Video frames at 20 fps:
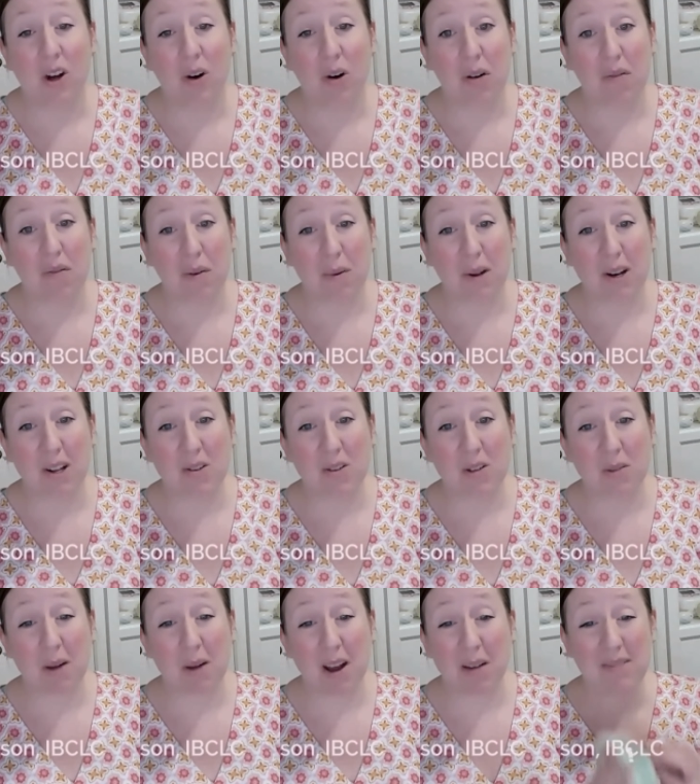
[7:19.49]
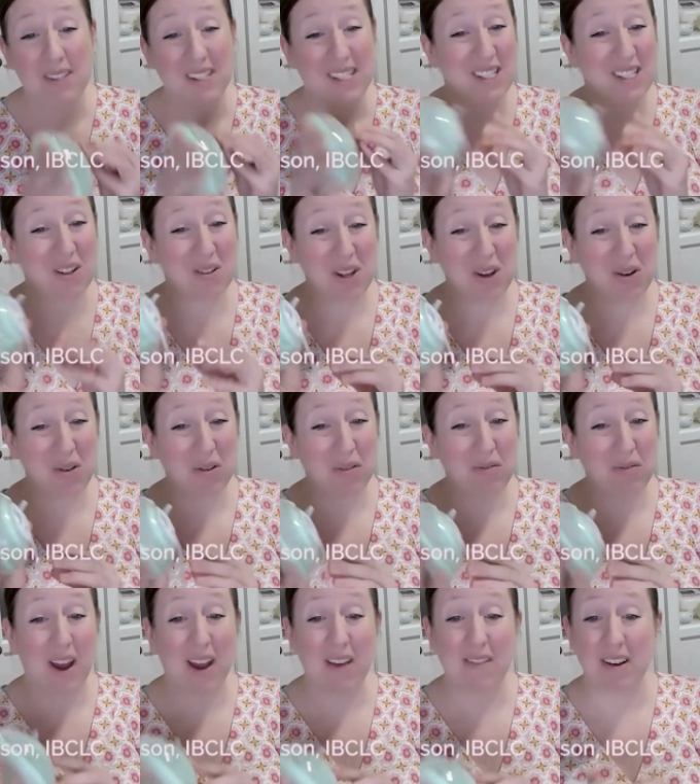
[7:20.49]
or if you're one of those moms, these only hold
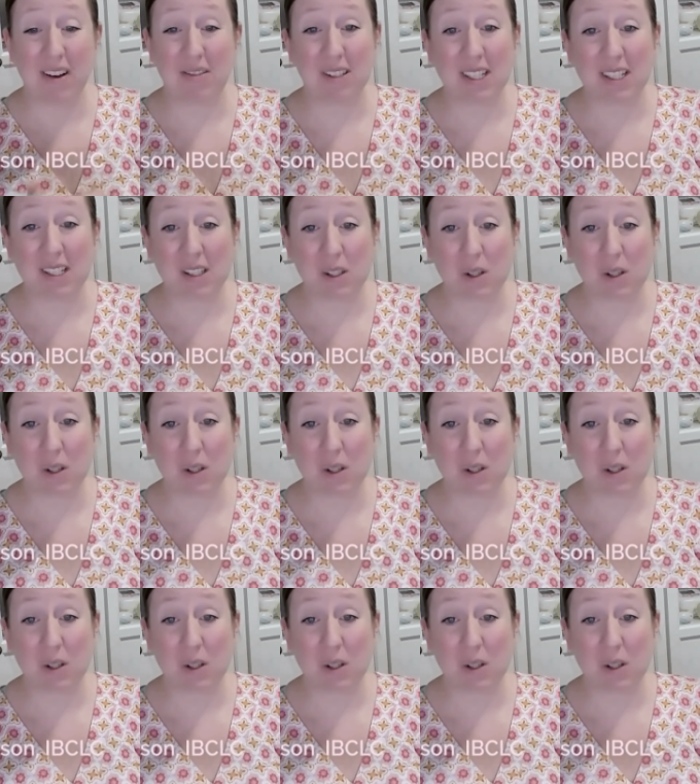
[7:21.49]
5 ounces.